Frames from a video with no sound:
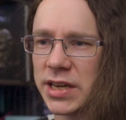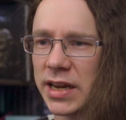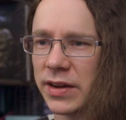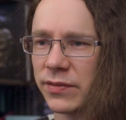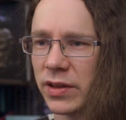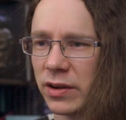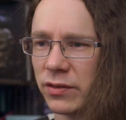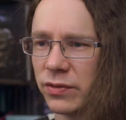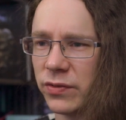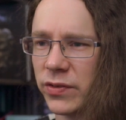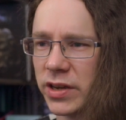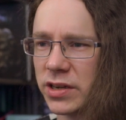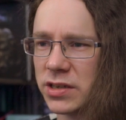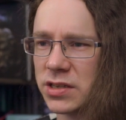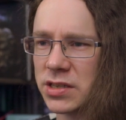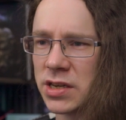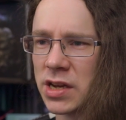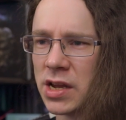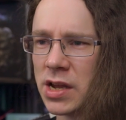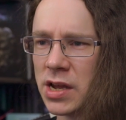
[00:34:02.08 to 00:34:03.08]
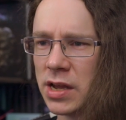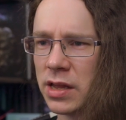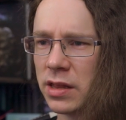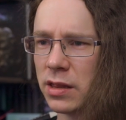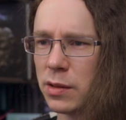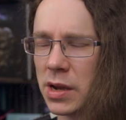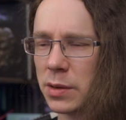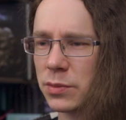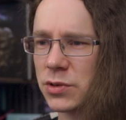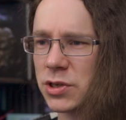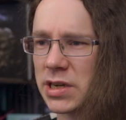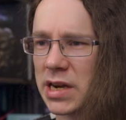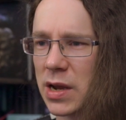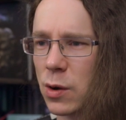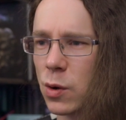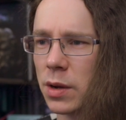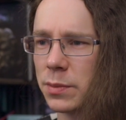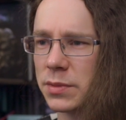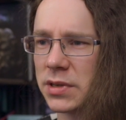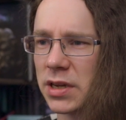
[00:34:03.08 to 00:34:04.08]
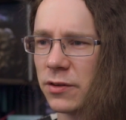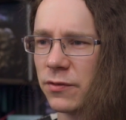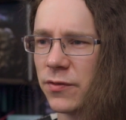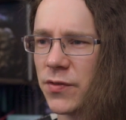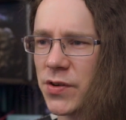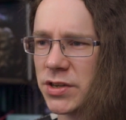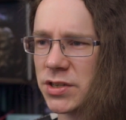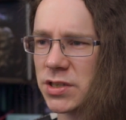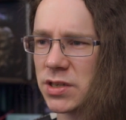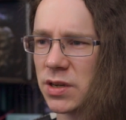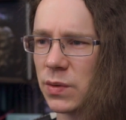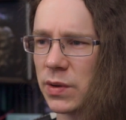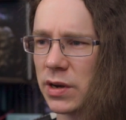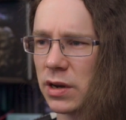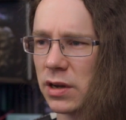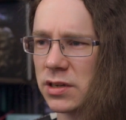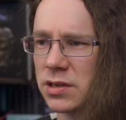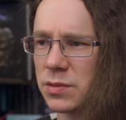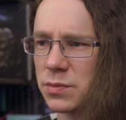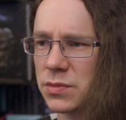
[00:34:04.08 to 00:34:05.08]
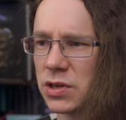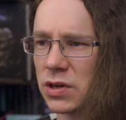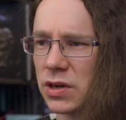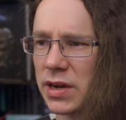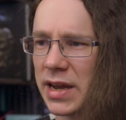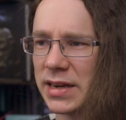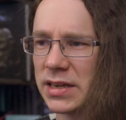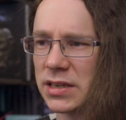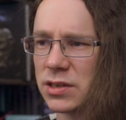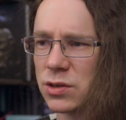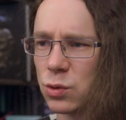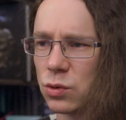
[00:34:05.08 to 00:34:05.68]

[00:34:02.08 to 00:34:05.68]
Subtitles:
have that fixed. The map should now update faster when items are added